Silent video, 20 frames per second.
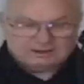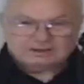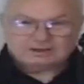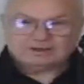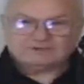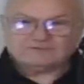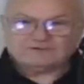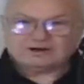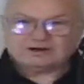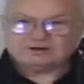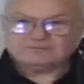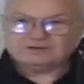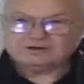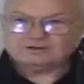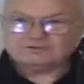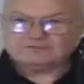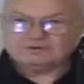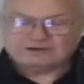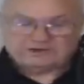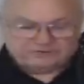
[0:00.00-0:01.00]

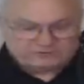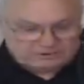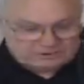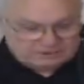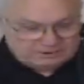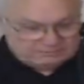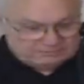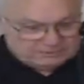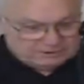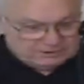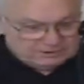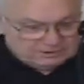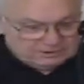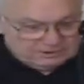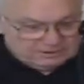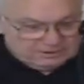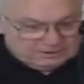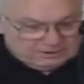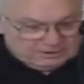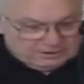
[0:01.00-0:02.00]
environmental waste
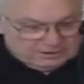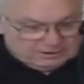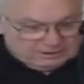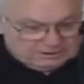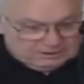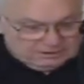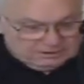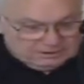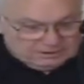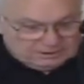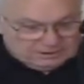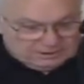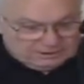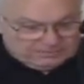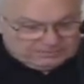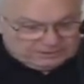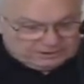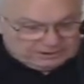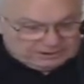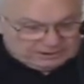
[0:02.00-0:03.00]

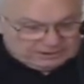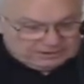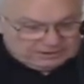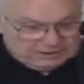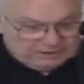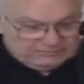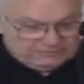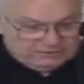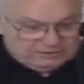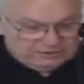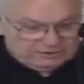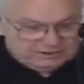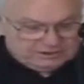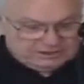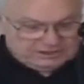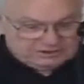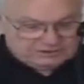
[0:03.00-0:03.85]
company. And then if you're going to